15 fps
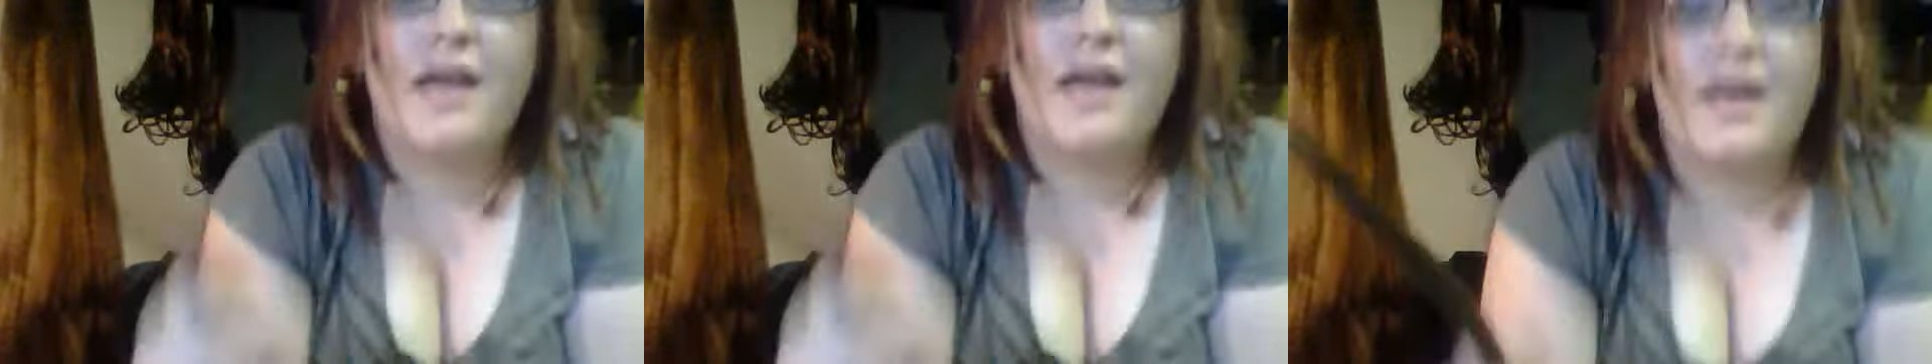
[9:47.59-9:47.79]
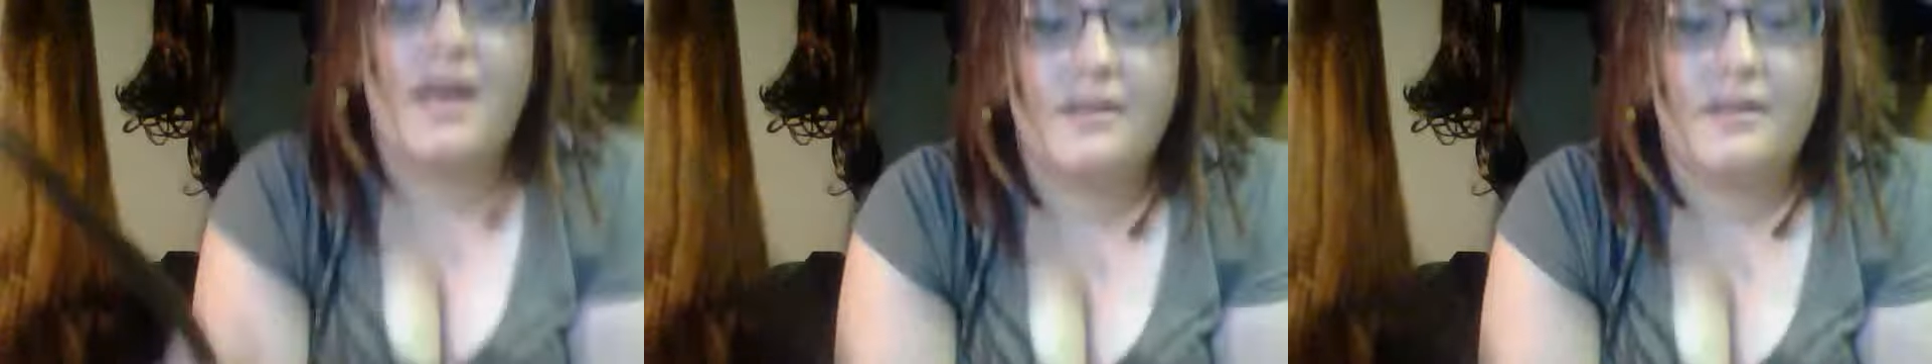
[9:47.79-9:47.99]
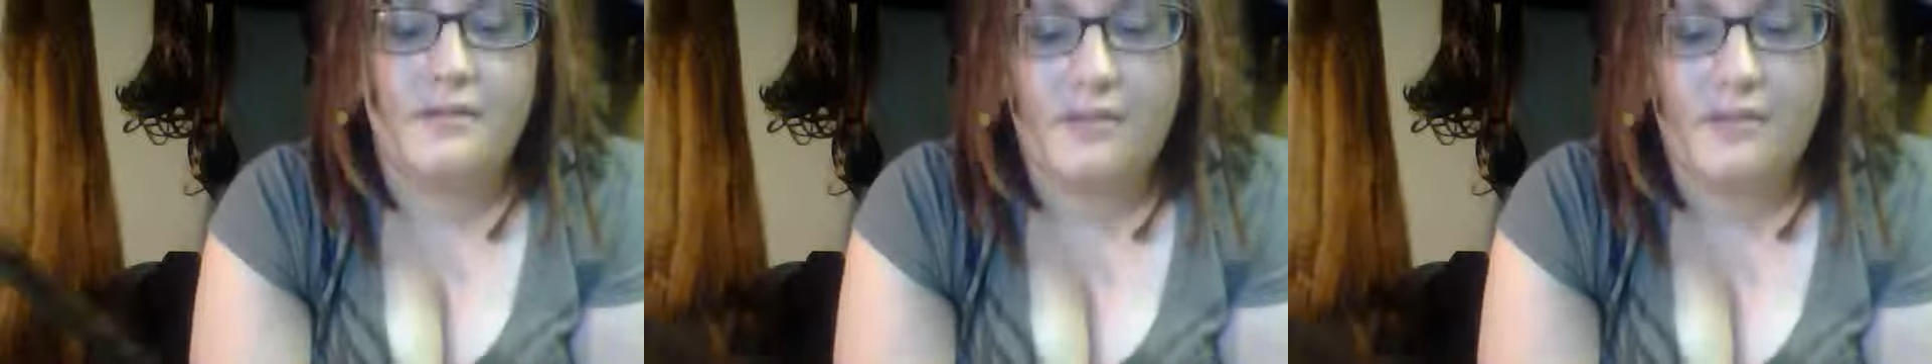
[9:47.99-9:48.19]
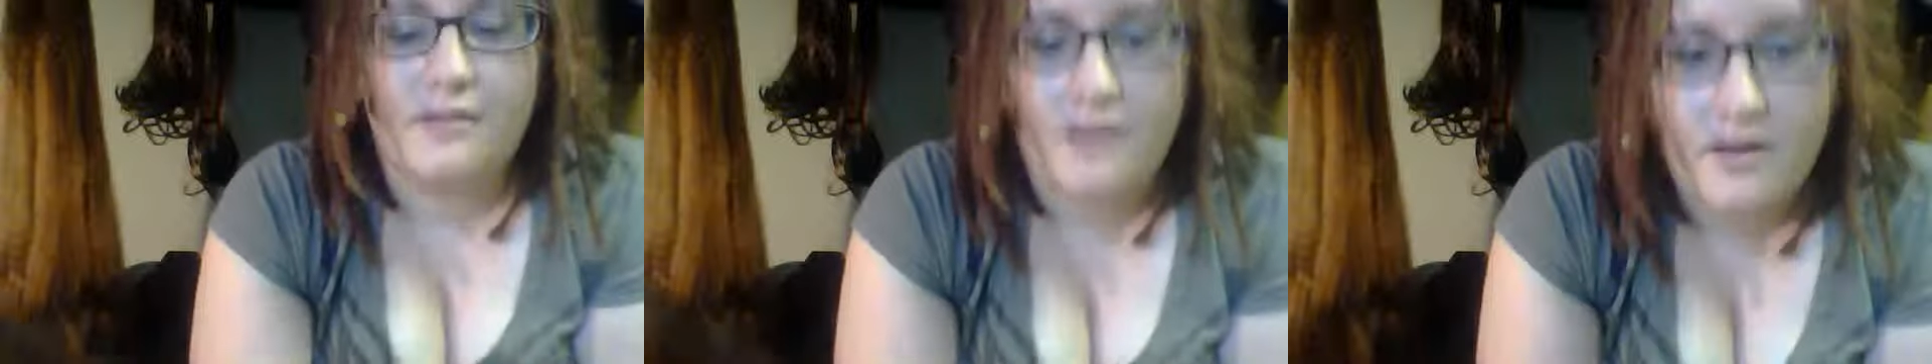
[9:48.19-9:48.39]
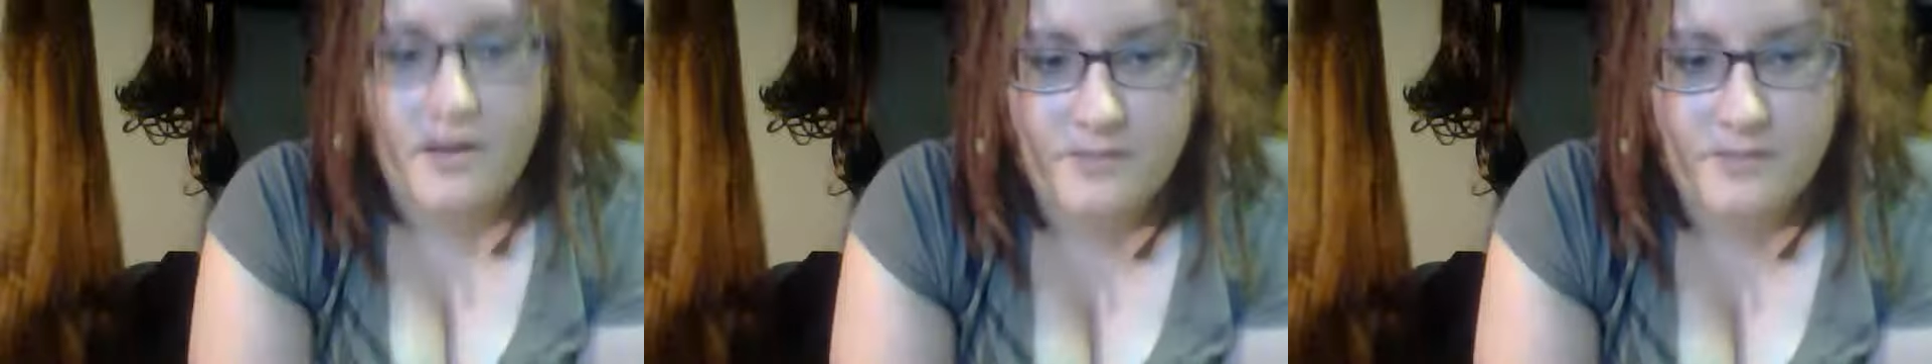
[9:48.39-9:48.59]
And
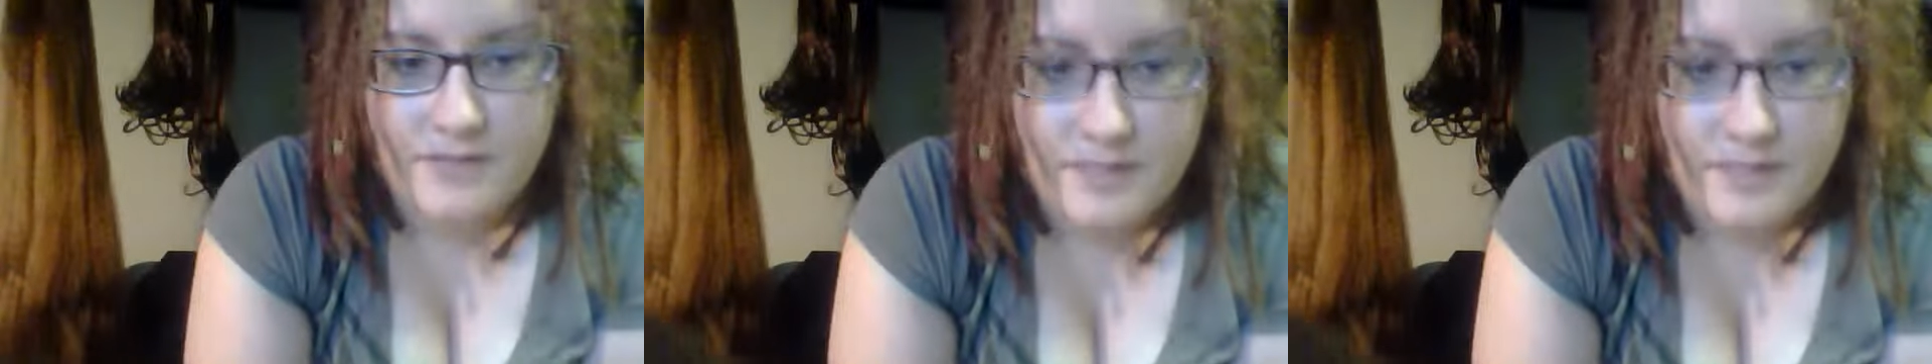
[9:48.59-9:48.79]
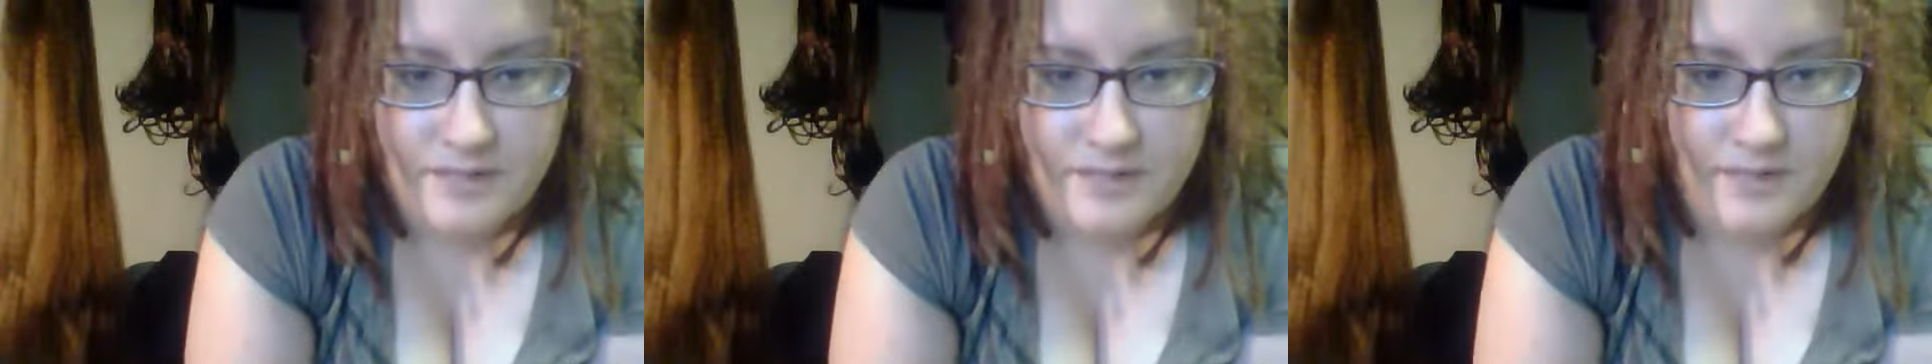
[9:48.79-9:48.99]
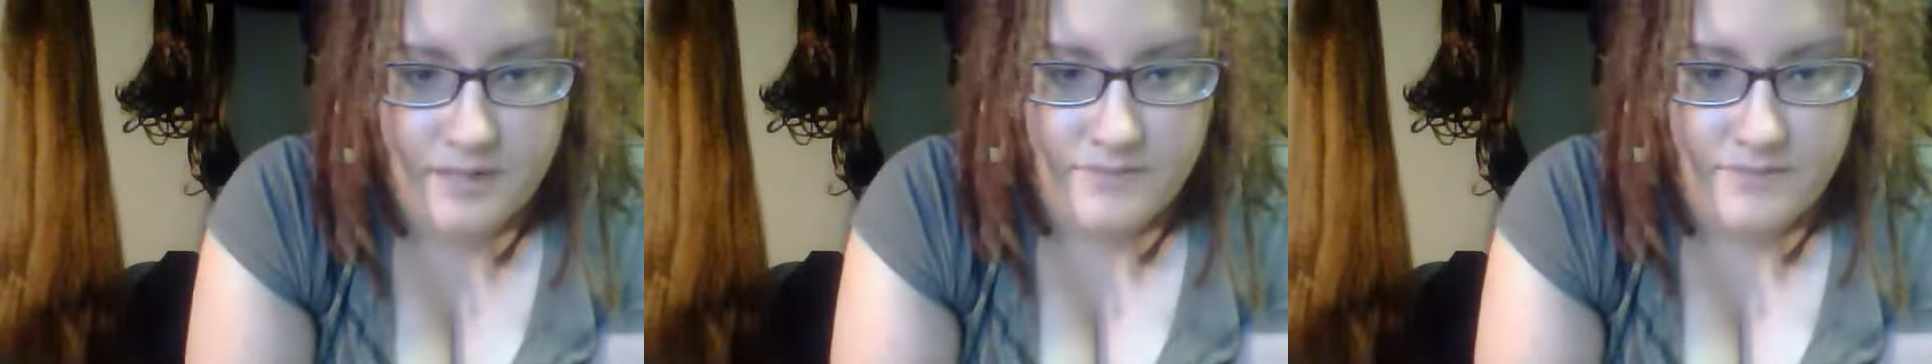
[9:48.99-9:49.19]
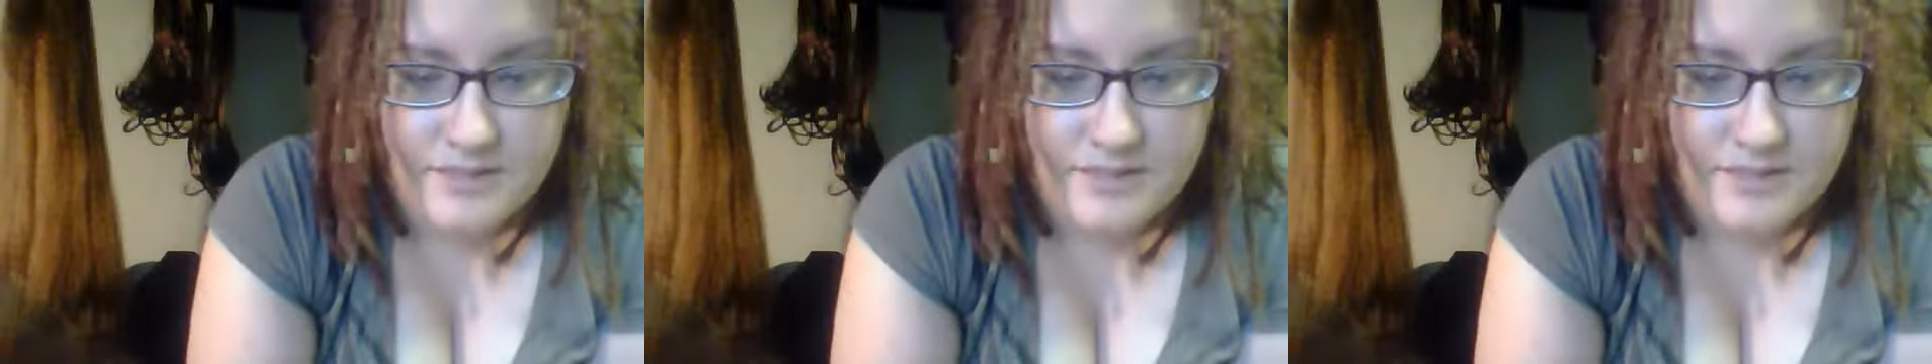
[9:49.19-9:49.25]
the awful thing that I've